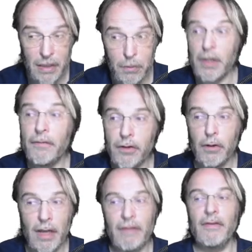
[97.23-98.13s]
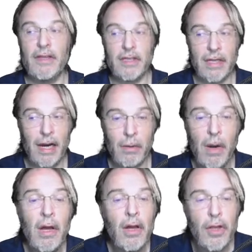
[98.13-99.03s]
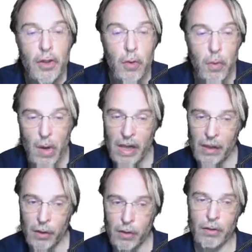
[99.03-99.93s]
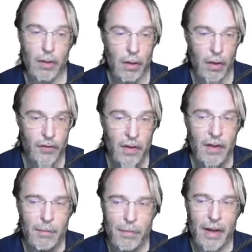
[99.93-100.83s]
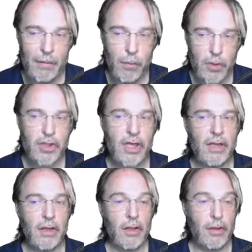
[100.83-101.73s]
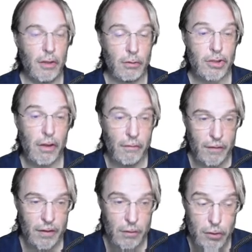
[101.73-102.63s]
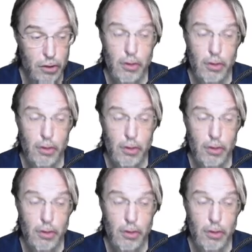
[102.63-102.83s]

And whatever your level is now, you will learn a lot by watching those videos.